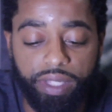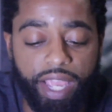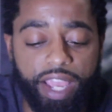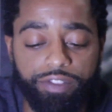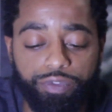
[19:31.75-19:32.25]
It
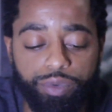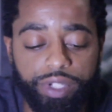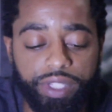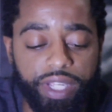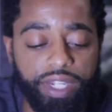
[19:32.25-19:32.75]
has
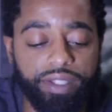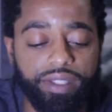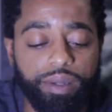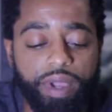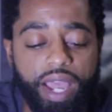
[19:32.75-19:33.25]
Freudian's hidden
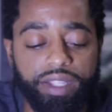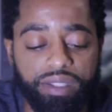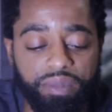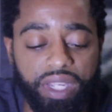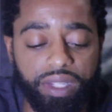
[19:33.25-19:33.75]

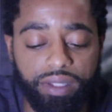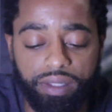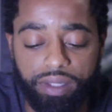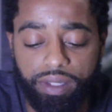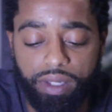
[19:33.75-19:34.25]
subconscious
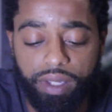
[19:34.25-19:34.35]
meanings.